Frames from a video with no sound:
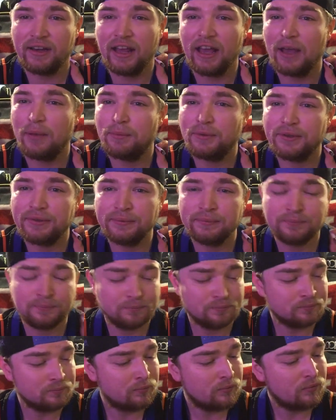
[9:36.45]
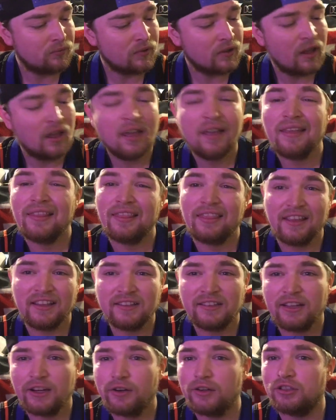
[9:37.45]
dabs.
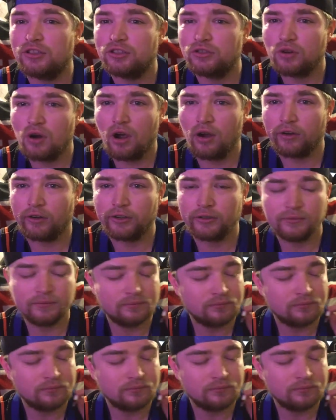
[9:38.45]
This here is stronger.